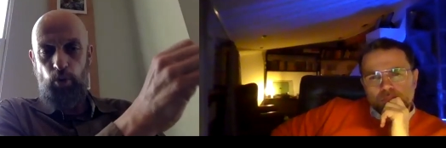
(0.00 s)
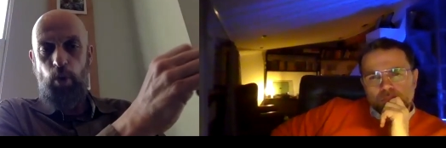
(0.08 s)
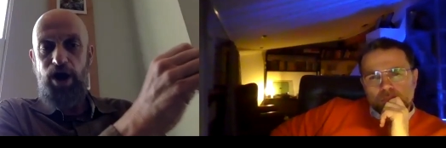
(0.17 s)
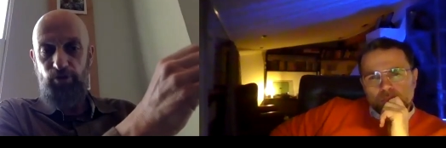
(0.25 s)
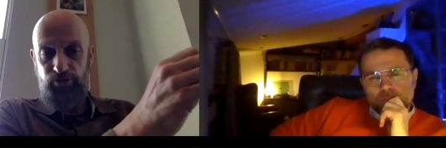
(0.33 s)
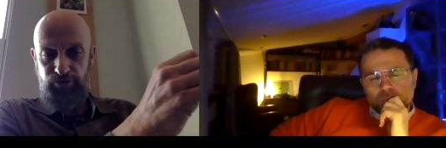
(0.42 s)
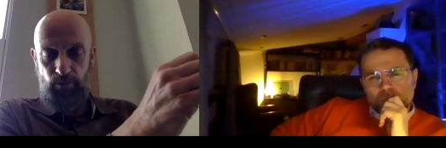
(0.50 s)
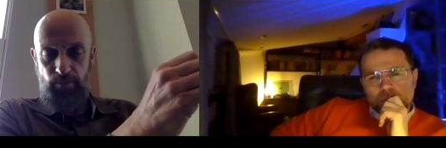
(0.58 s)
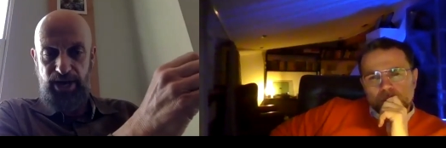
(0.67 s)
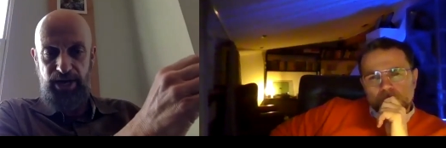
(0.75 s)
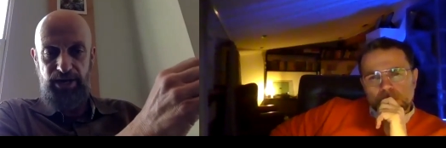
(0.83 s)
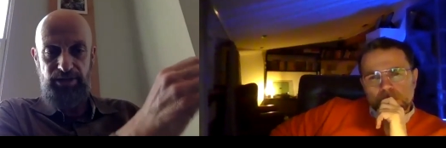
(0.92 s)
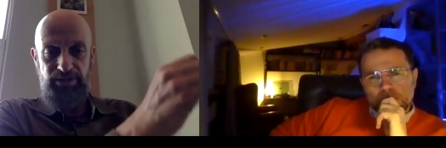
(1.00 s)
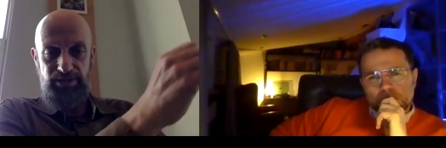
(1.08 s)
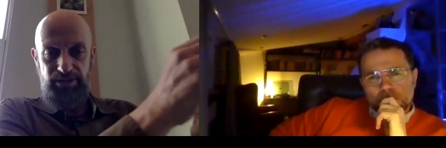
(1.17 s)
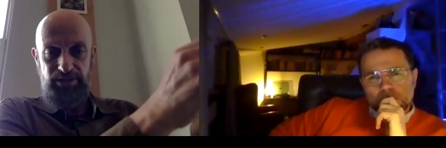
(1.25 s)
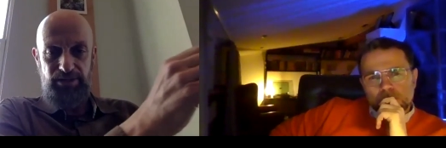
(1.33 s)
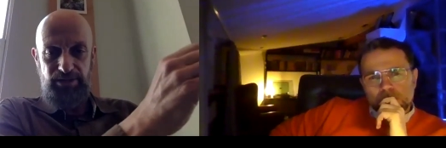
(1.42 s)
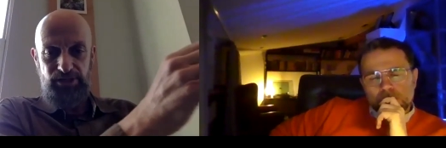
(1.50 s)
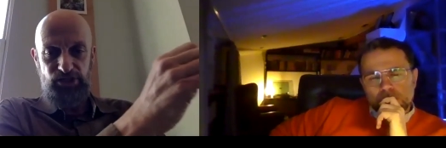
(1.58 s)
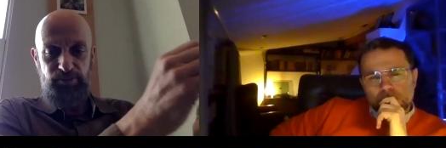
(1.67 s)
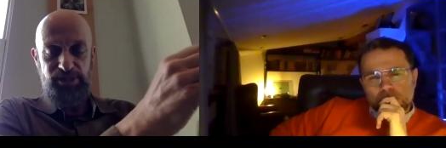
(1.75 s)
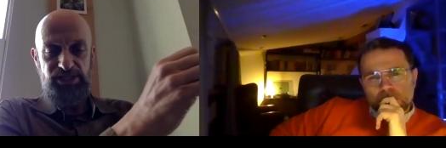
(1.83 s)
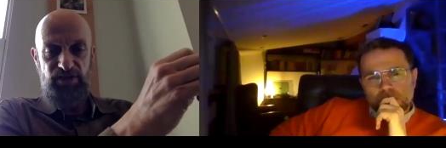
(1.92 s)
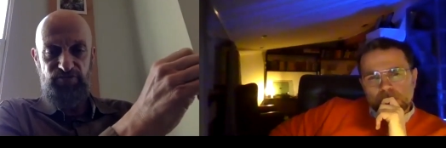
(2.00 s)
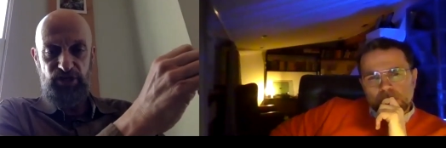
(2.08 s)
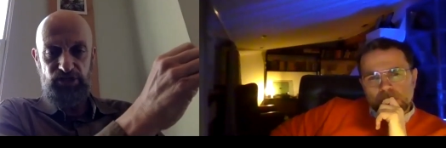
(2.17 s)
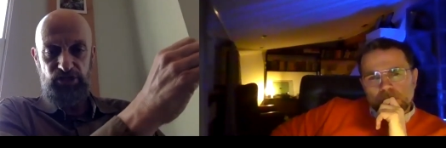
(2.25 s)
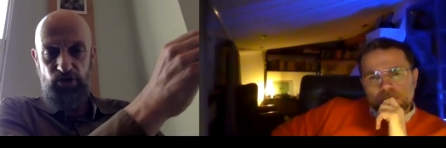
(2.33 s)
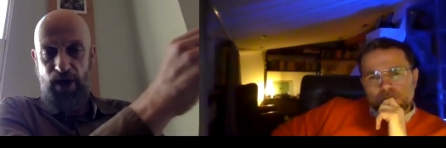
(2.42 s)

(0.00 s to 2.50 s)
Speaker 1: wealth domain specific to